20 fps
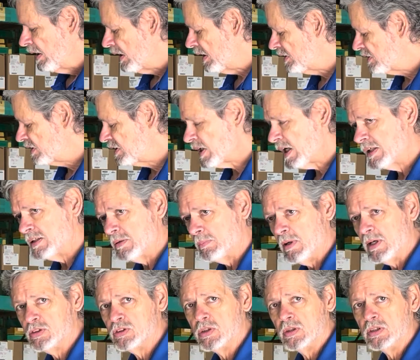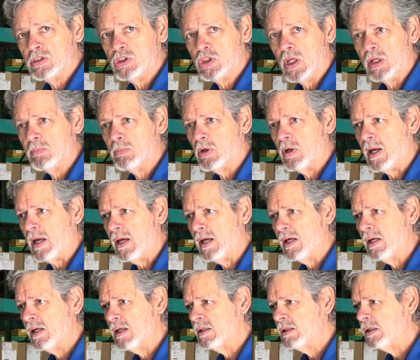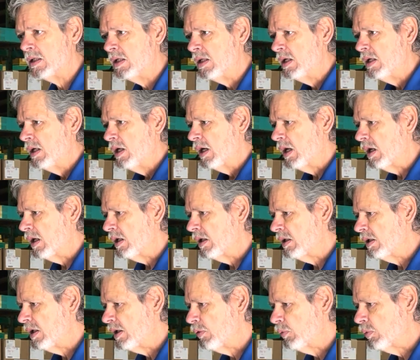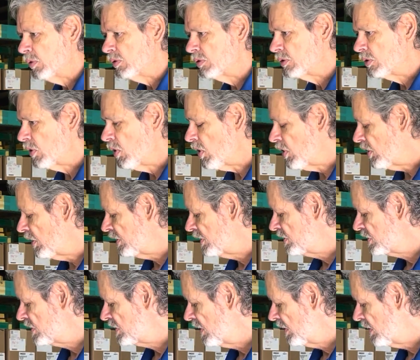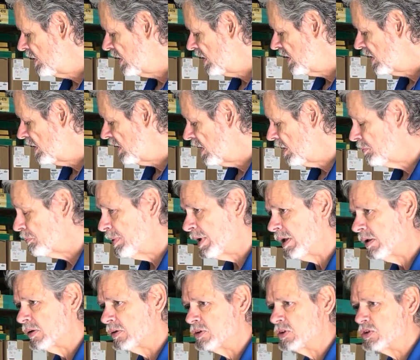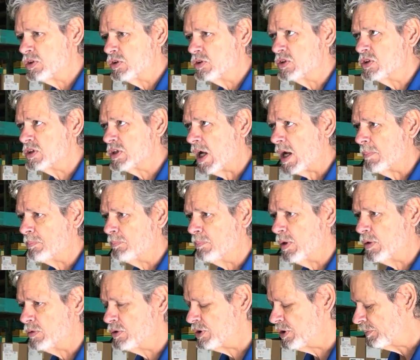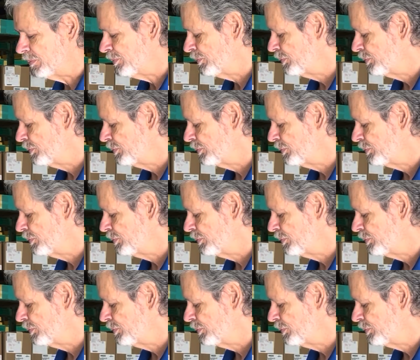inside the measuring chamber and uh, it will cause the impellers to stop motion.